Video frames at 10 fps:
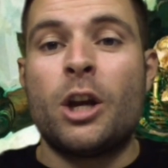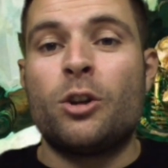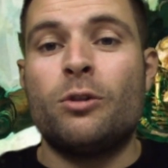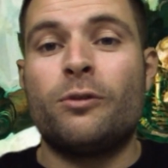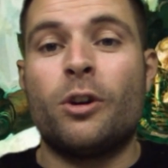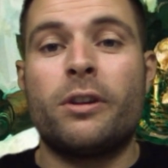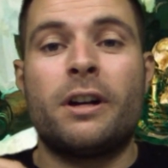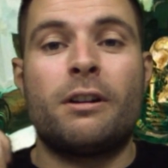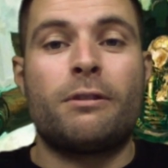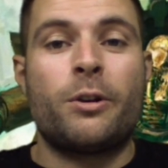You've got the
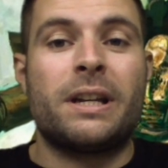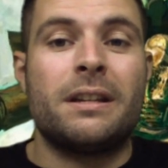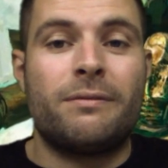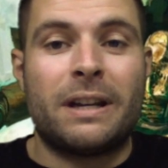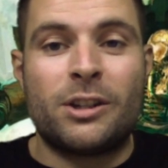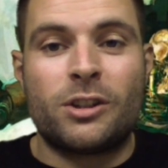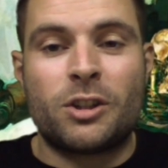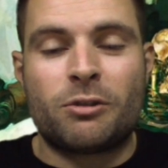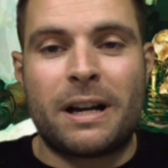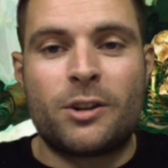heroic intervention
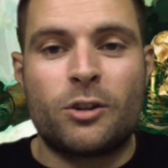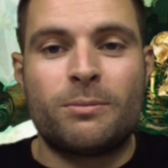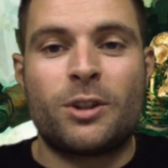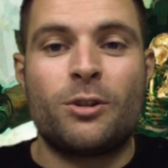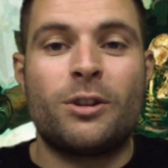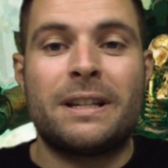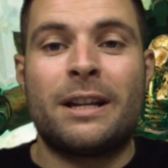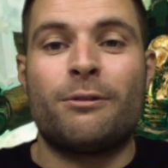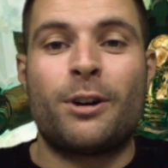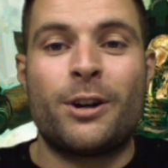stratagem, so you can then
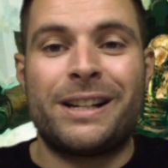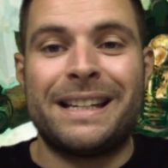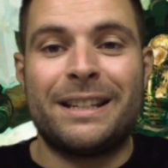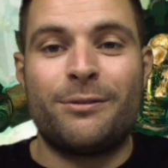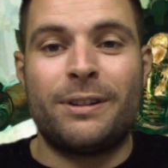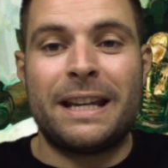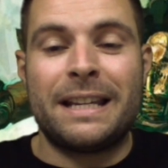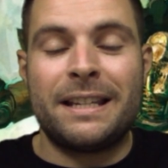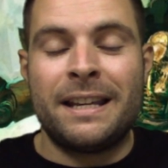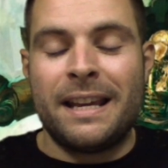heroically
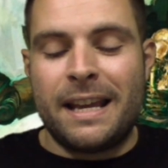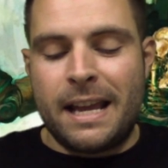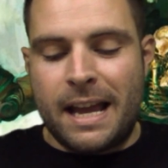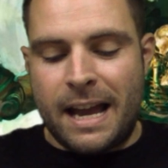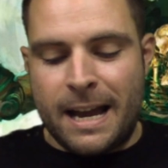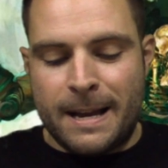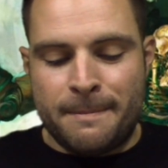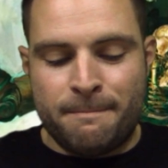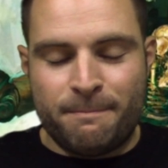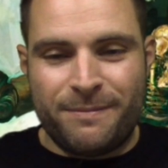intervene.
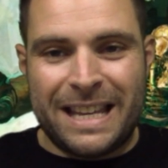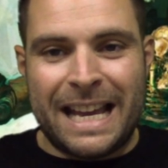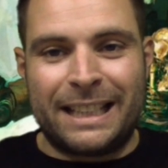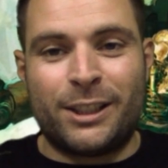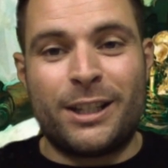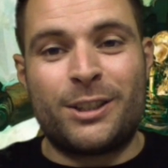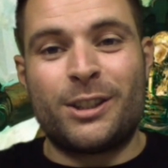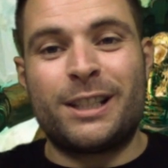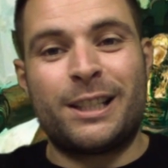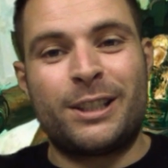Yeah, so there's
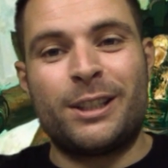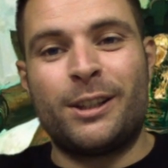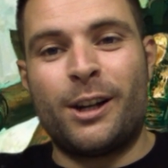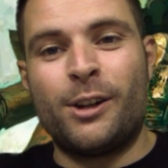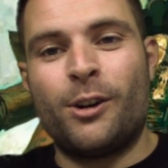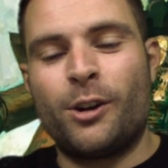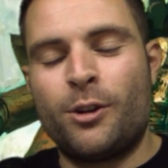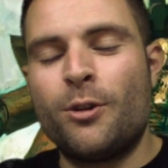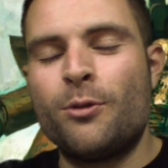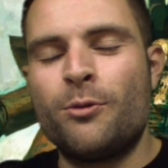just a lot of
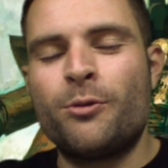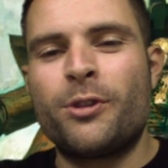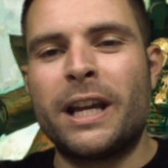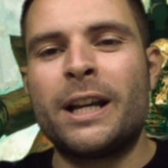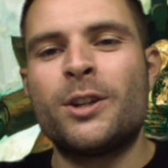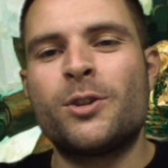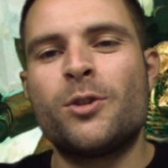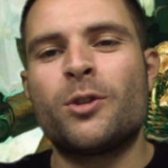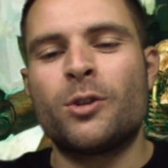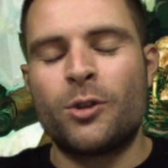cool things
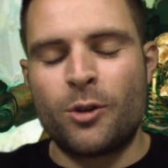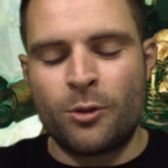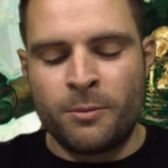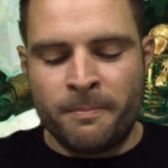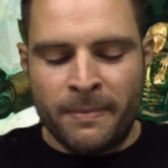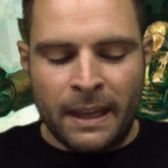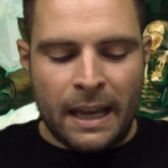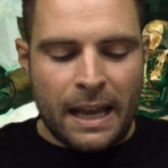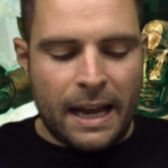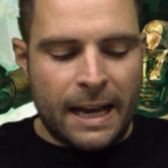you can do,
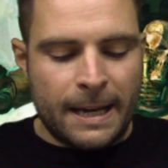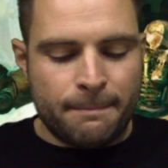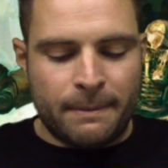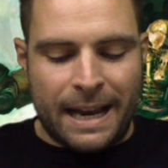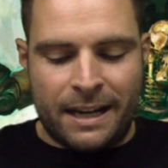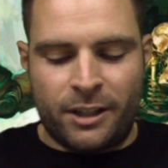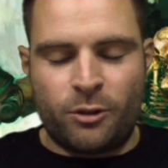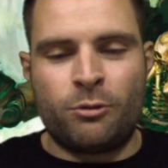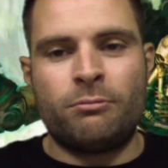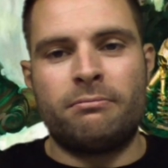and
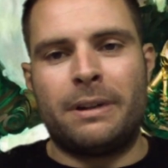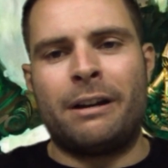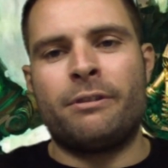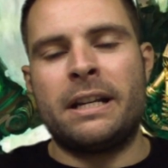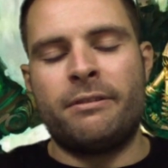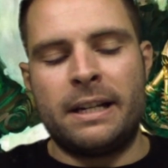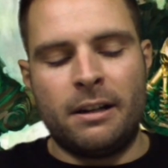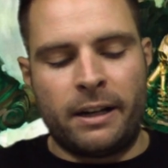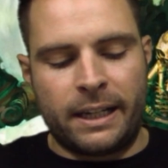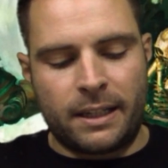I really
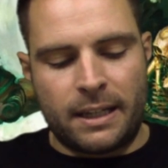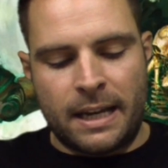like.